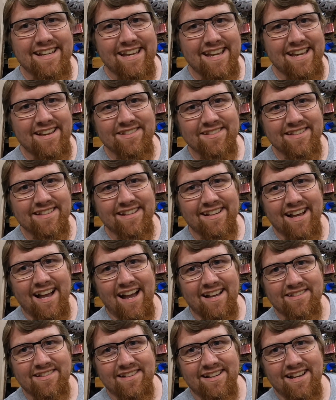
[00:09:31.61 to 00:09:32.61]
I
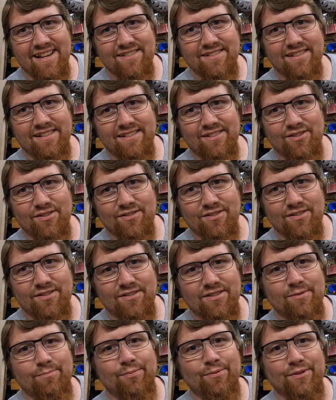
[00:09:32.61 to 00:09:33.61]
said, is it just as
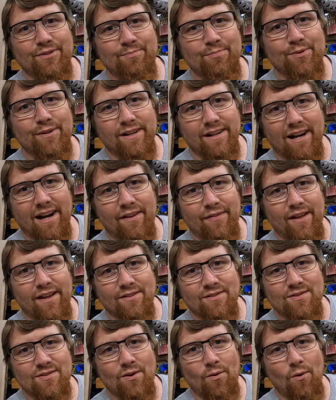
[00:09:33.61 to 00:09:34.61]
simple as putting on that
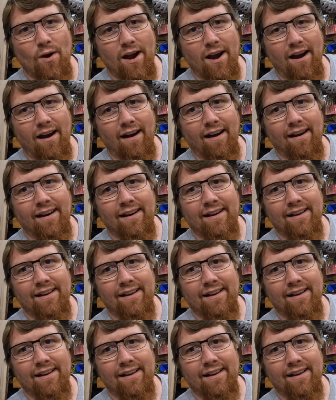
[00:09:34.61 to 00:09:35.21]
square